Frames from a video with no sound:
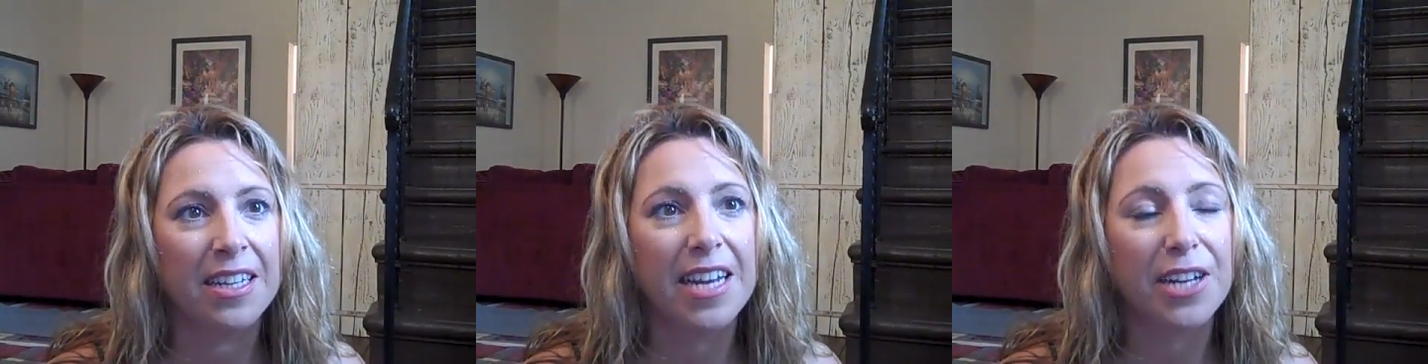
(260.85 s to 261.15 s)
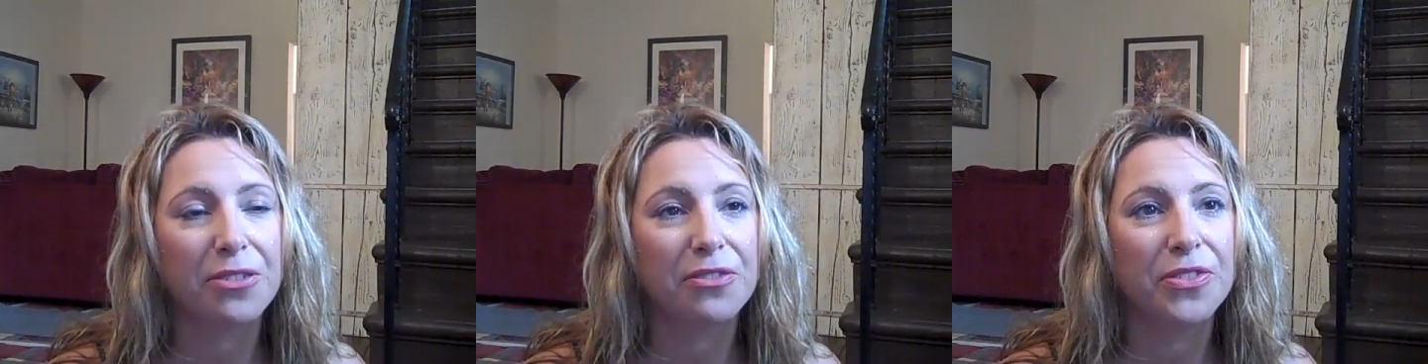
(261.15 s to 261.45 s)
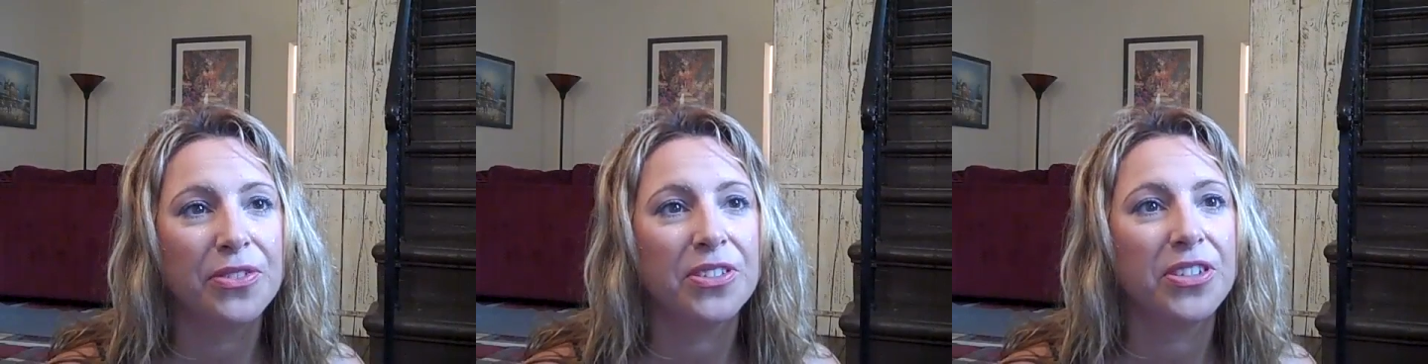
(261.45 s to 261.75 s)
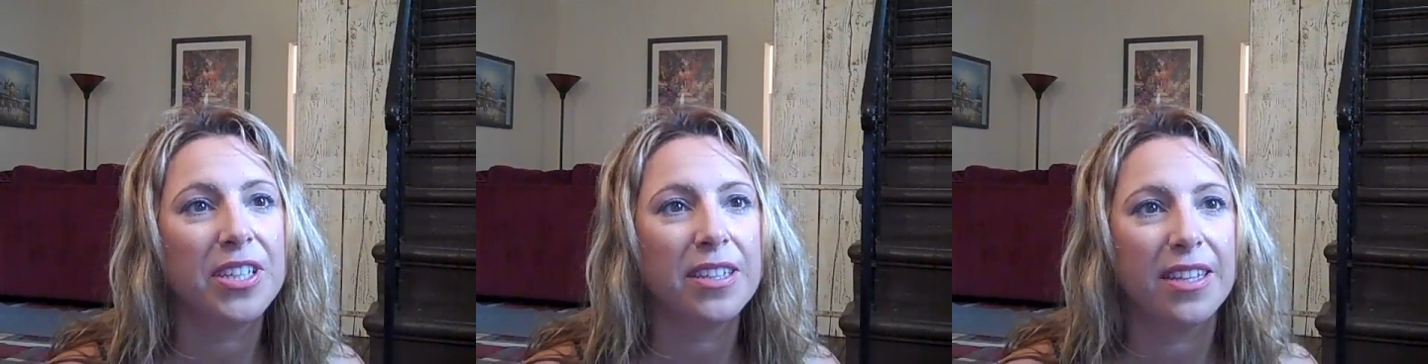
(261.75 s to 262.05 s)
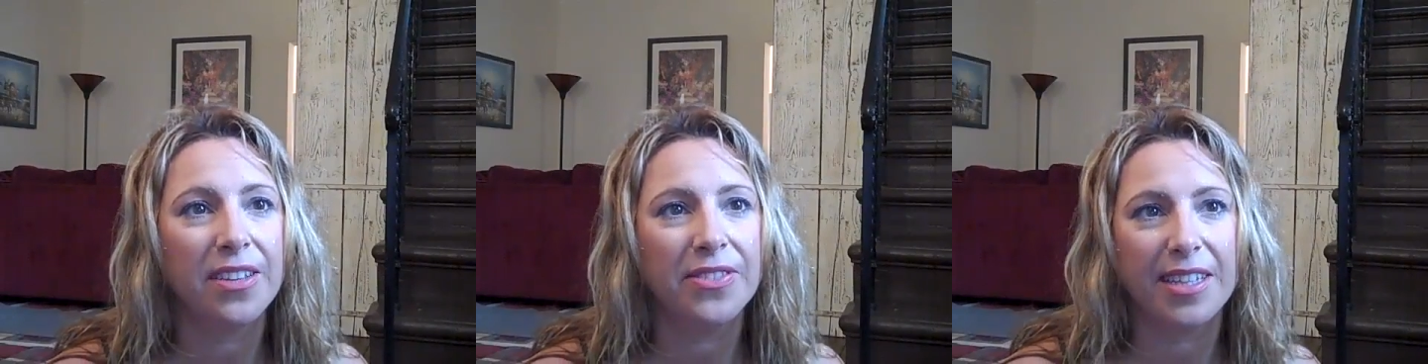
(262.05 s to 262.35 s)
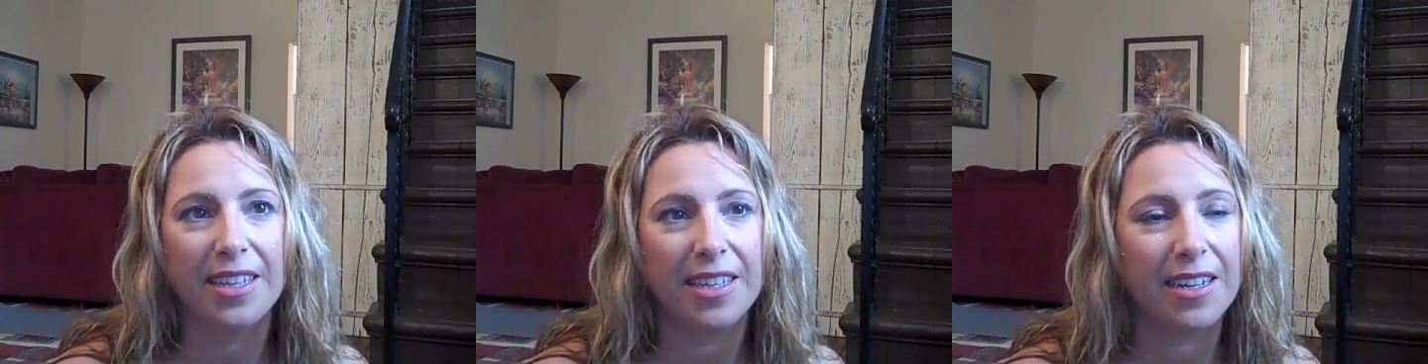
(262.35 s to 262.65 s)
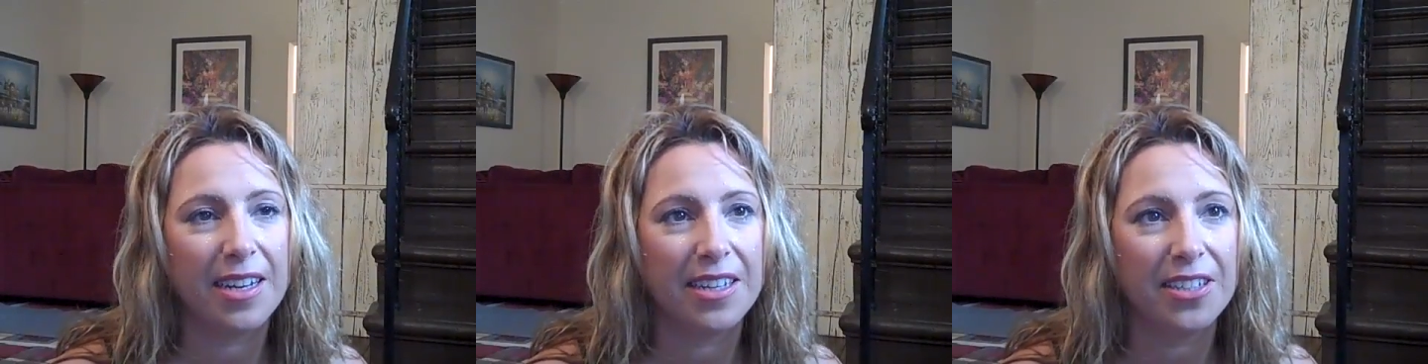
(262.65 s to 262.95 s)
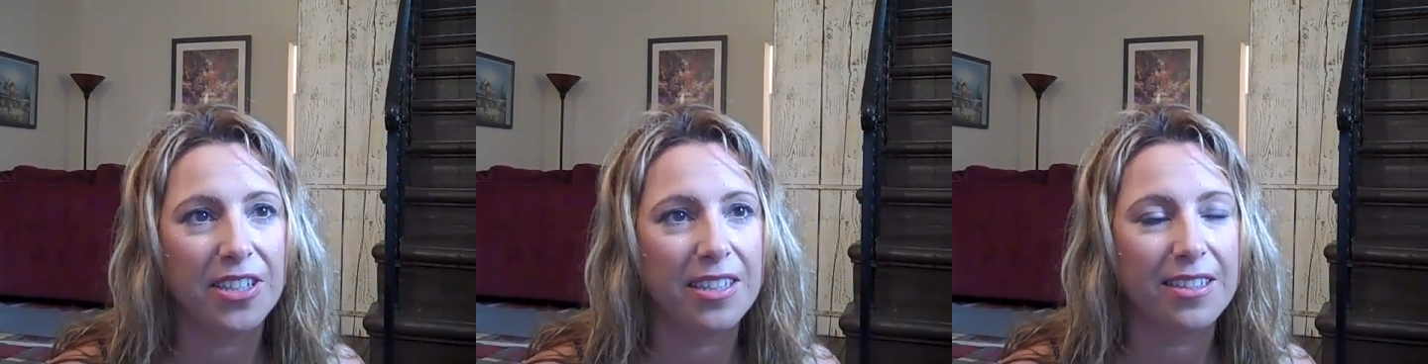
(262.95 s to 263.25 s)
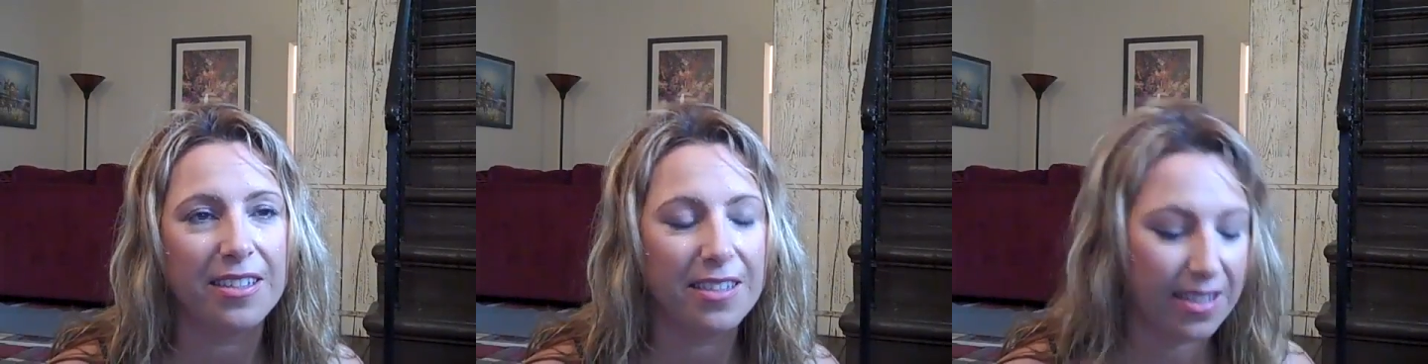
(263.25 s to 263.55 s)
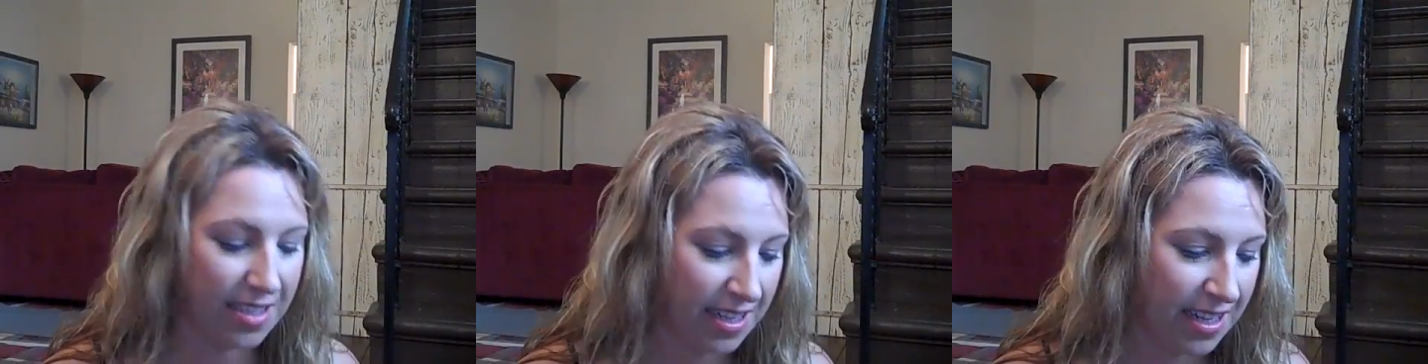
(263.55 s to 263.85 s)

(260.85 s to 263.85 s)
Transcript: natural foods, and she loves it. And she's just